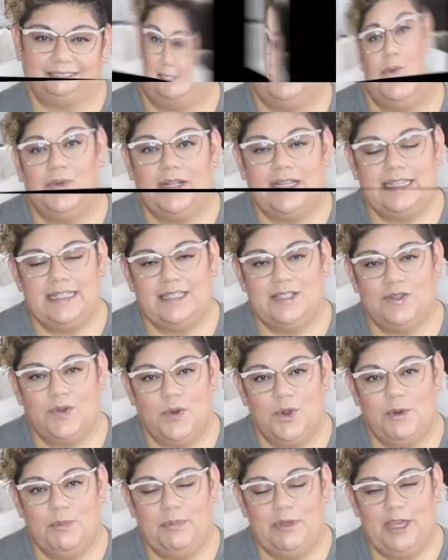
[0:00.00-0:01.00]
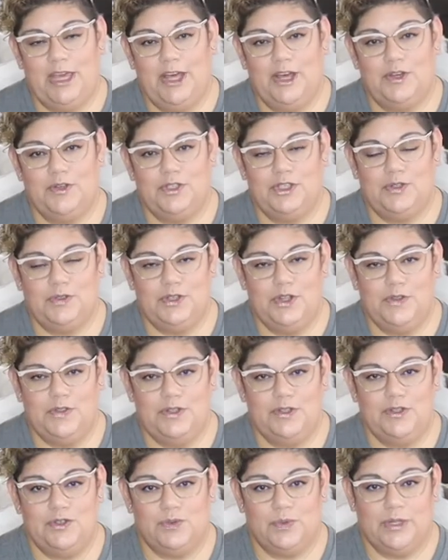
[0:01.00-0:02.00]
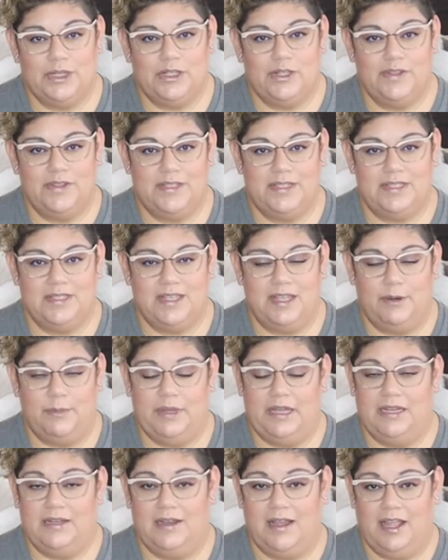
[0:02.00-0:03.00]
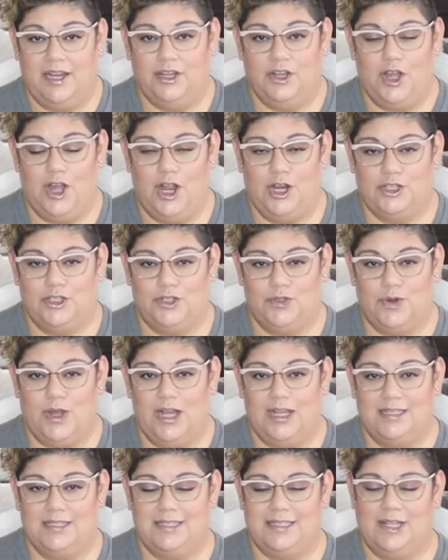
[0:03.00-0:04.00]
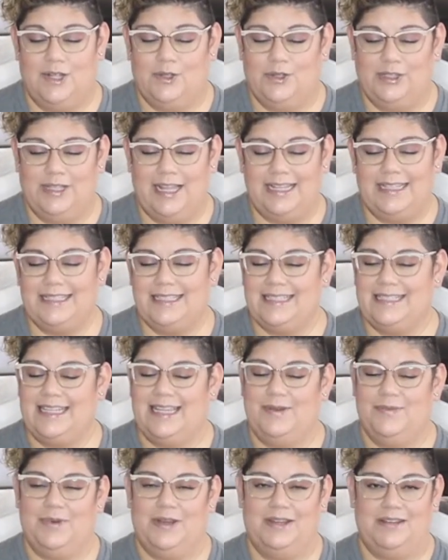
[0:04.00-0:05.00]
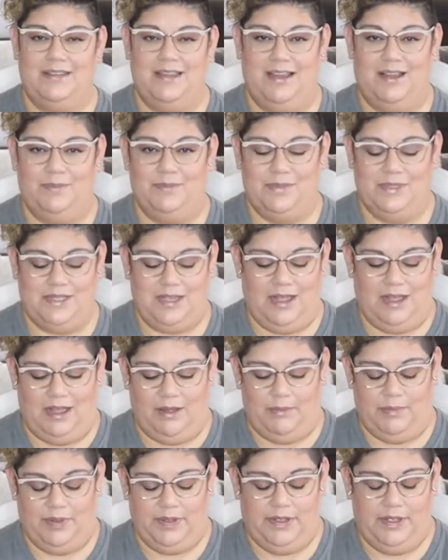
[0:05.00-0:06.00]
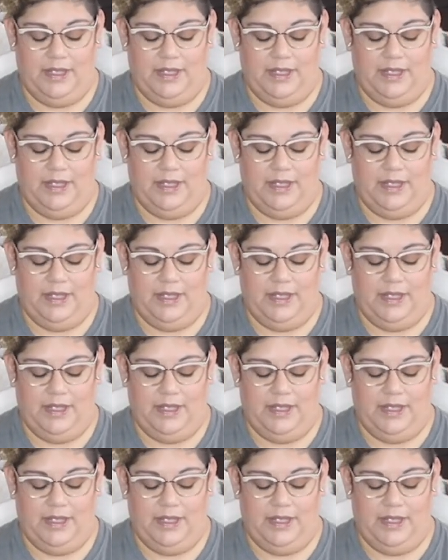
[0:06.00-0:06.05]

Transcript: All right, Scorpio, you know the drill. This is going to be a 9-card draw, so let's see what comes up.